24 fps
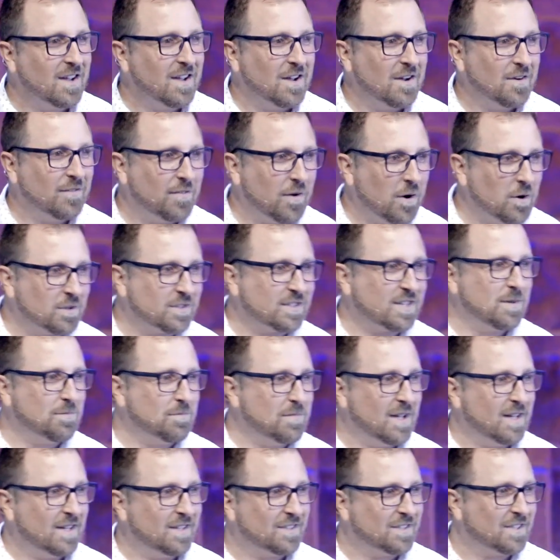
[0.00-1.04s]
folks have
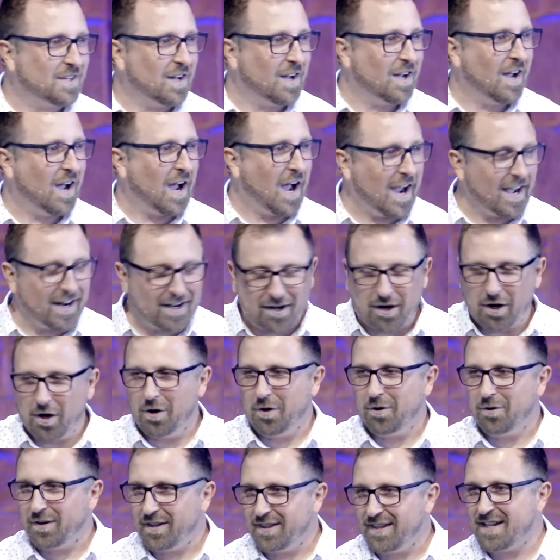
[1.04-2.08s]
been to
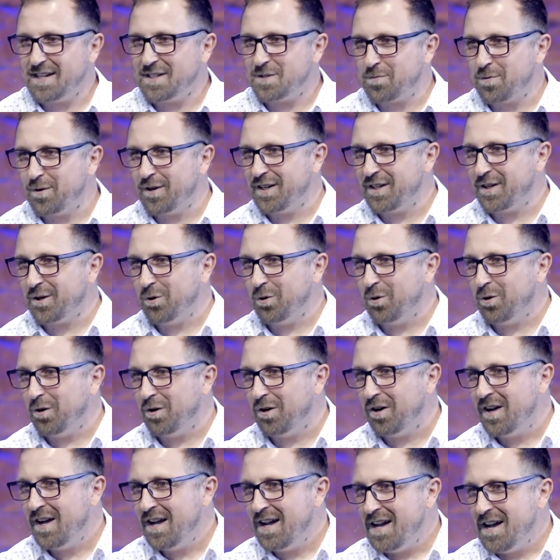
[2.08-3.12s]
Idaho. And that's pretty cool.